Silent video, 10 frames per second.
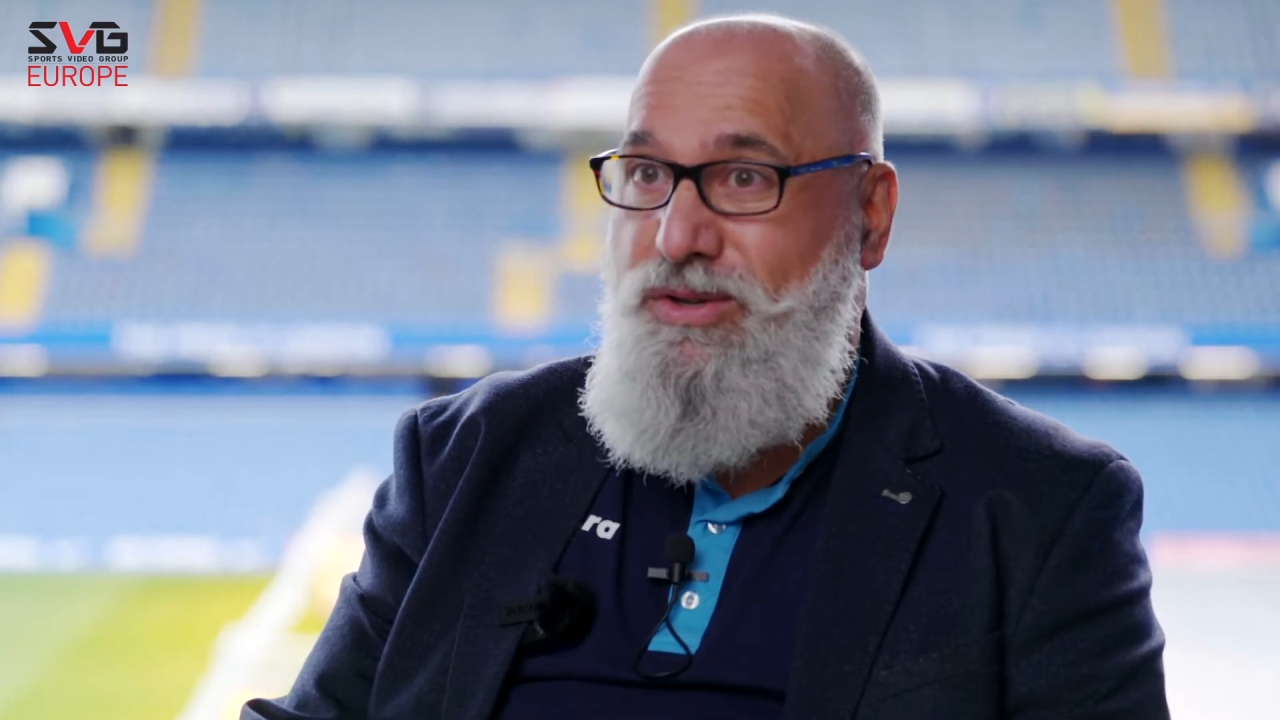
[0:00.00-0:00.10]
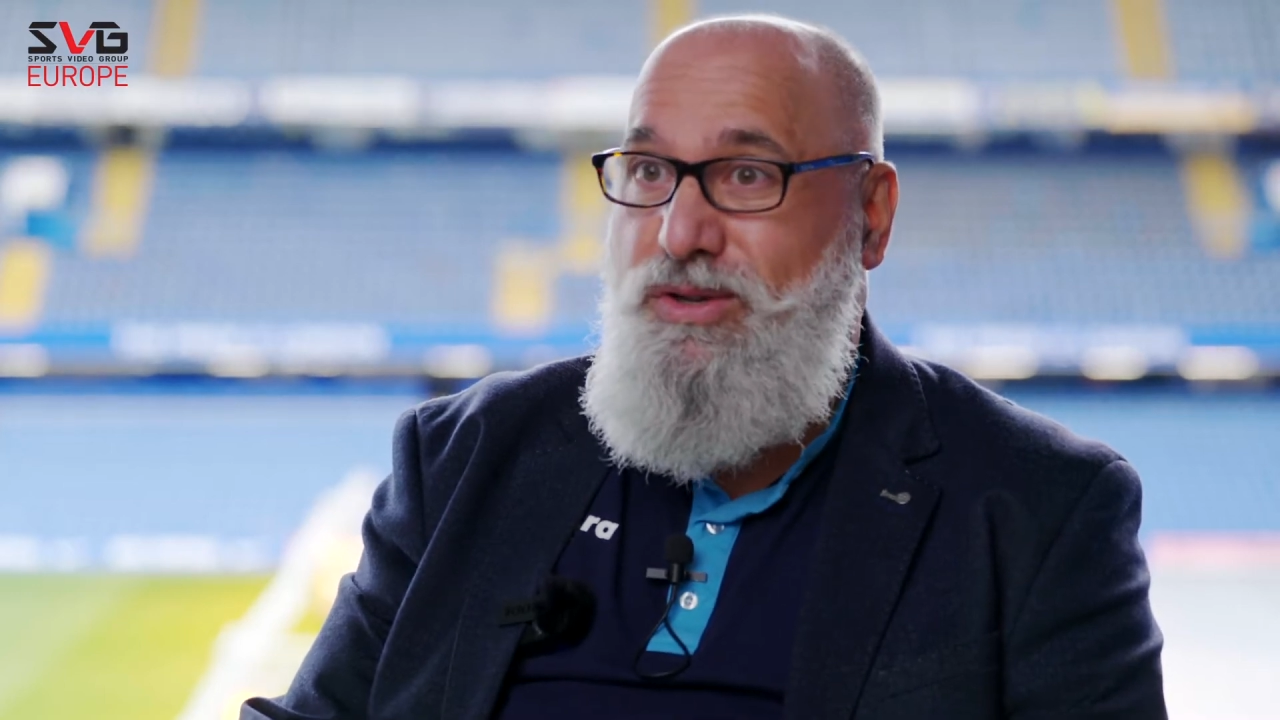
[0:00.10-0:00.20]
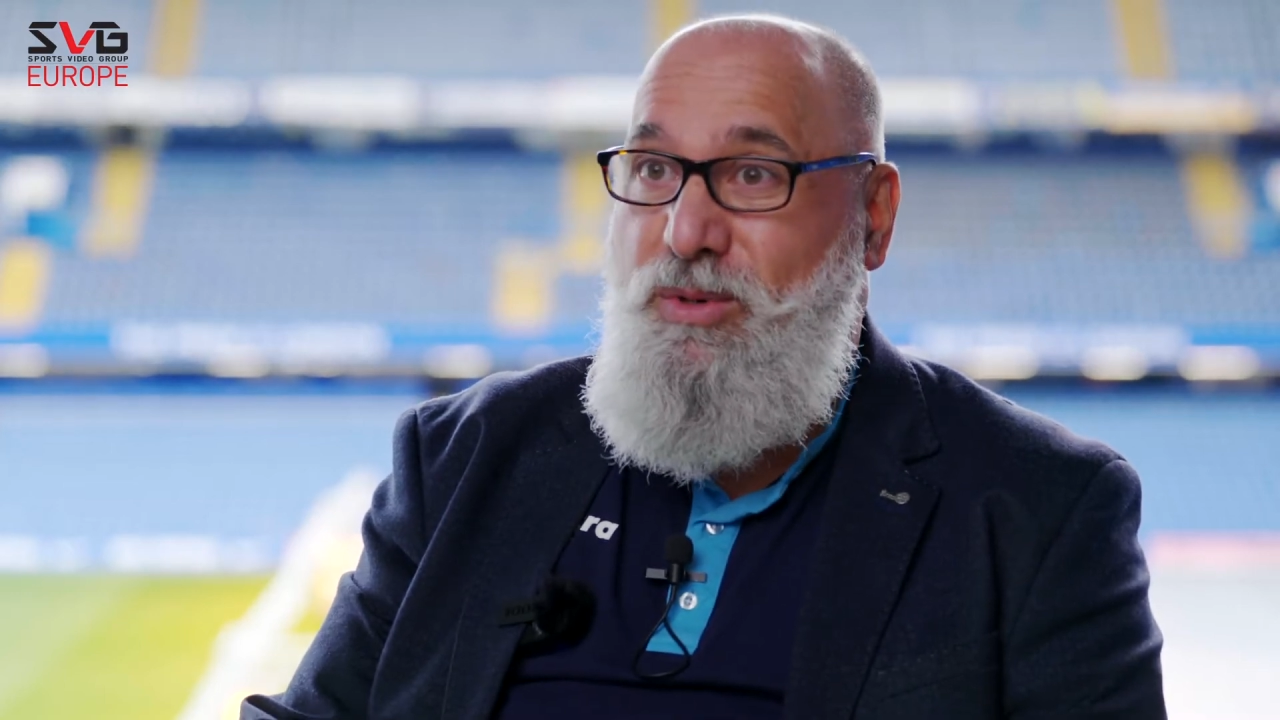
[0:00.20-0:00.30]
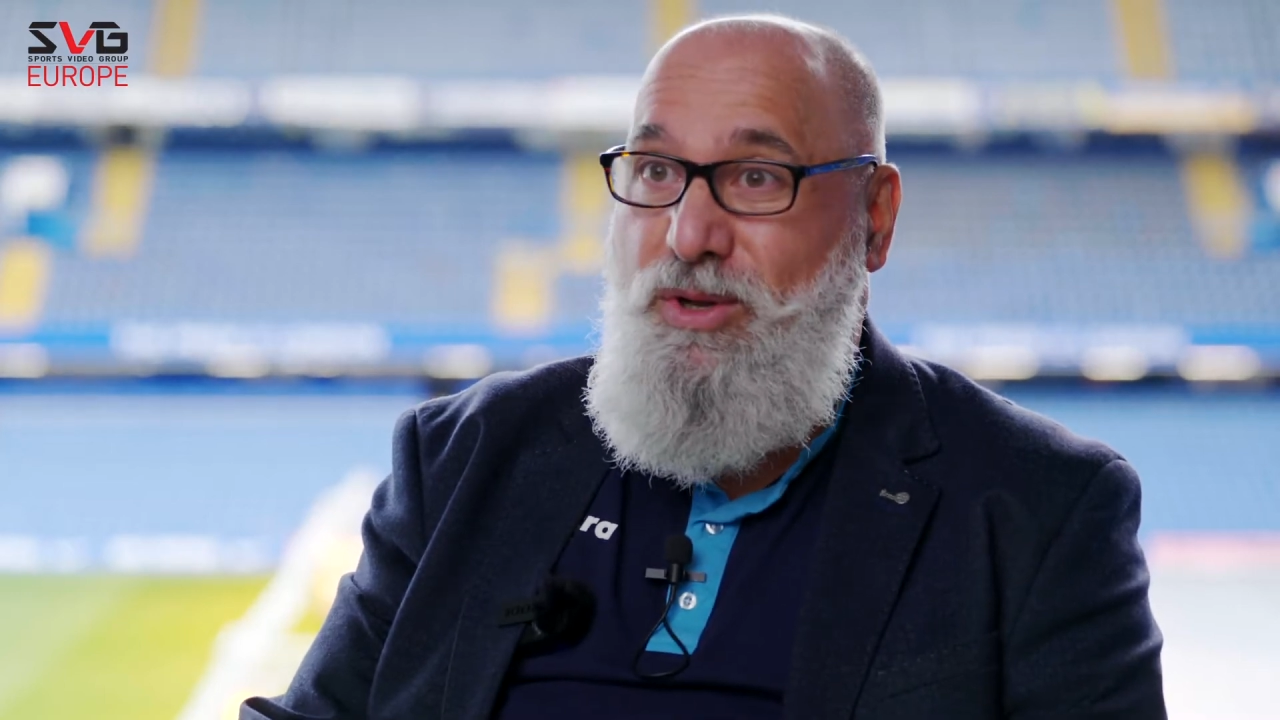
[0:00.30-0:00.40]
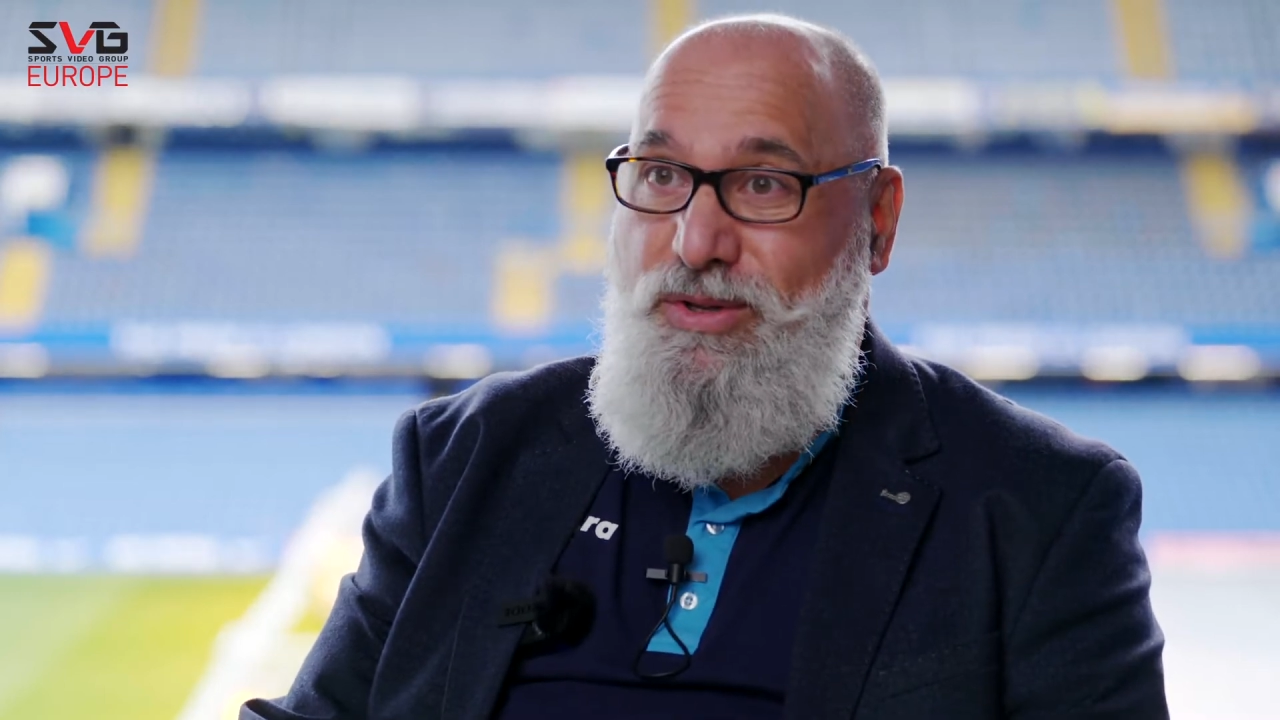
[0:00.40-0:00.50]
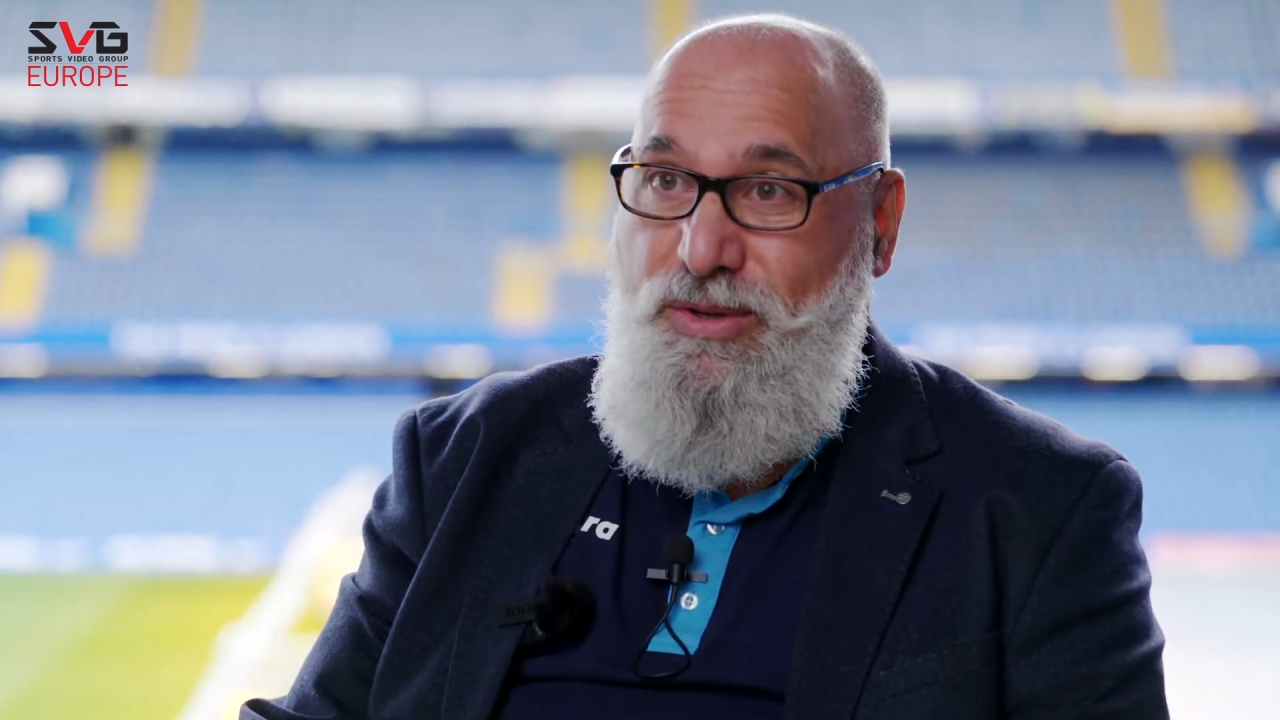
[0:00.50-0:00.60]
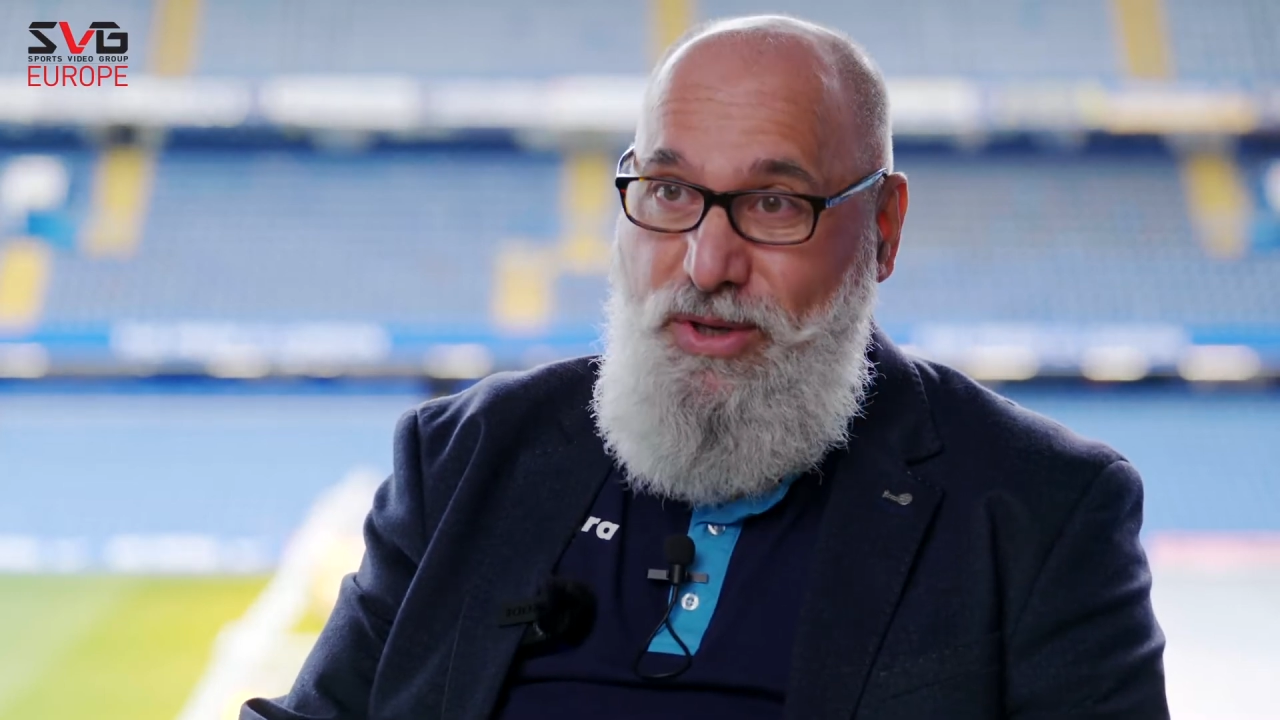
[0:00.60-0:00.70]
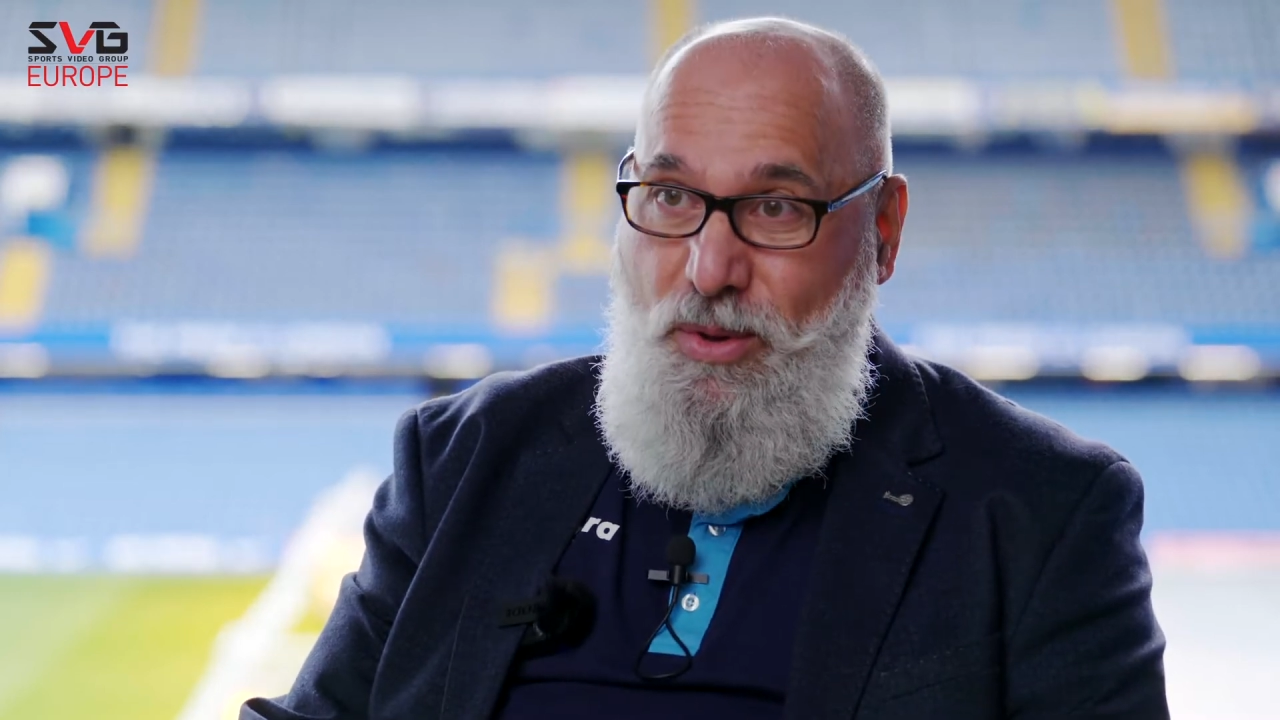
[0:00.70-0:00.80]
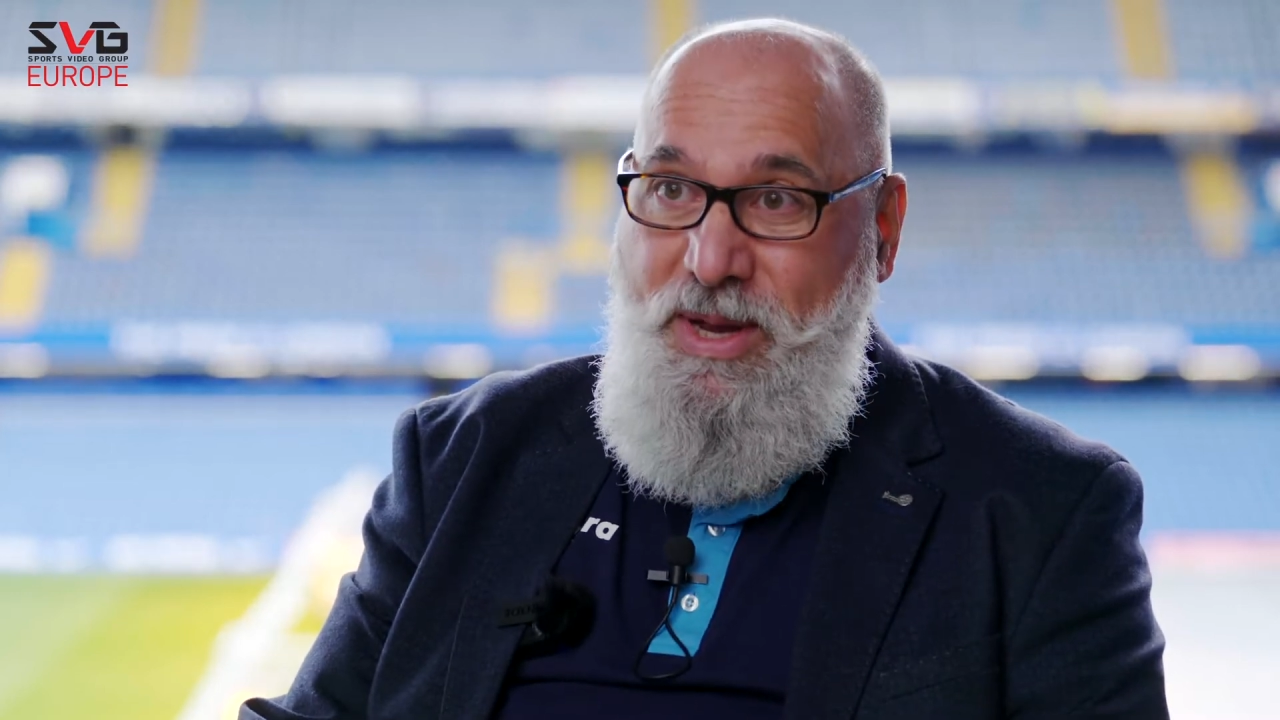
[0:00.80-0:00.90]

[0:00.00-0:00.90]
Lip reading: contribute to so